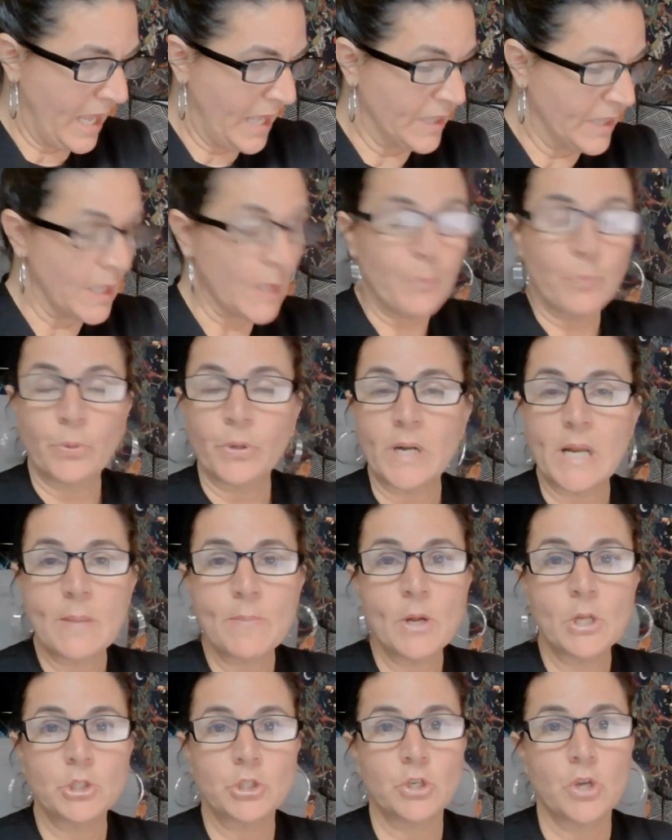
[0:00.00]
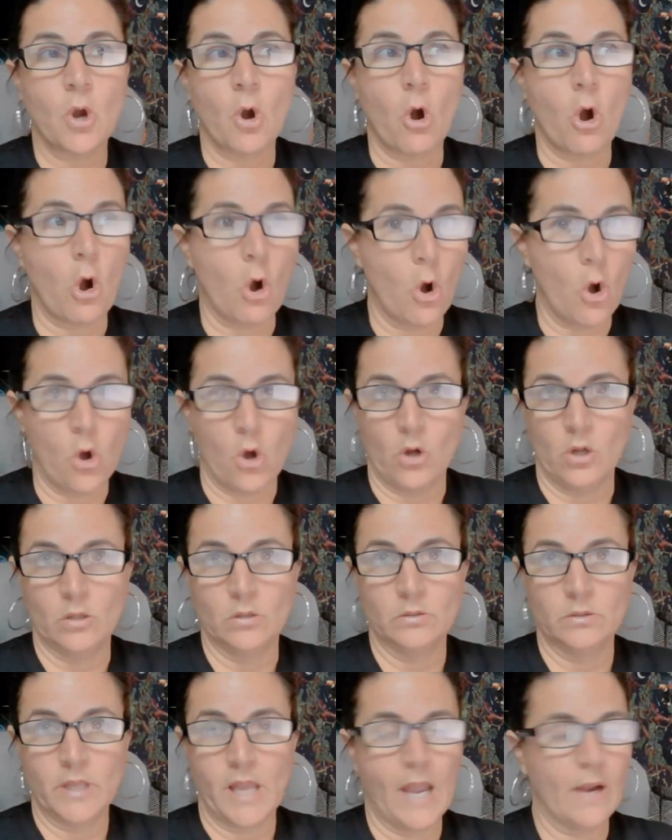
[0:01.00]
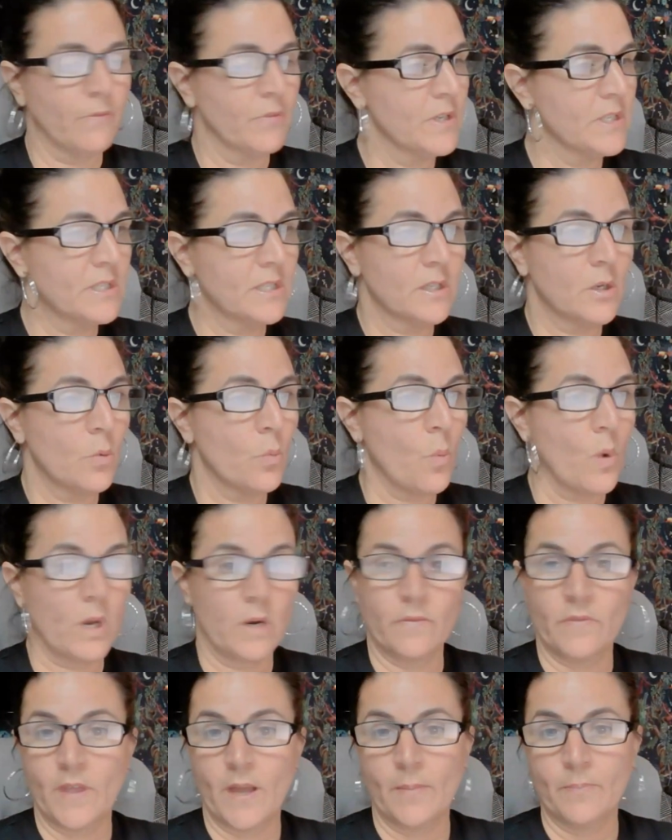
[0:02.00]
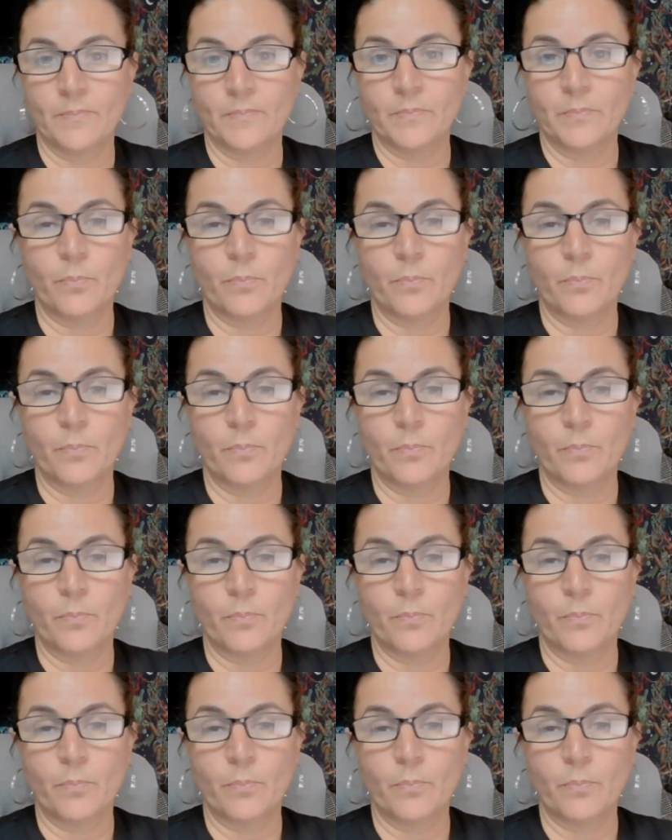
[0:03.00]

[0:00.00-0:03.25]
And they pretty much every single one of them